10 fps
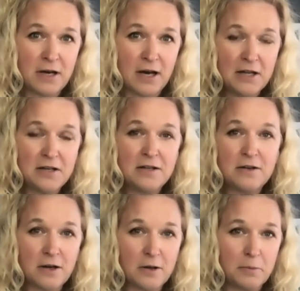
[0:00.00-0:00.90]
cut
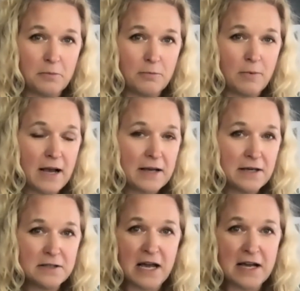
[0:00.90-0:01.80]
a
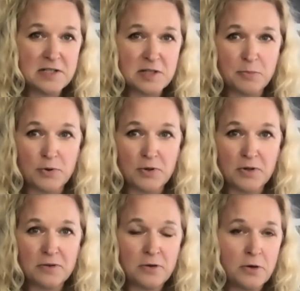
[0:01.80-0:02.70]

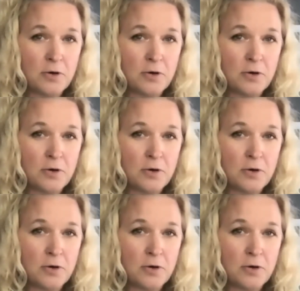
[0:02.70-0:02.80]
recognizable,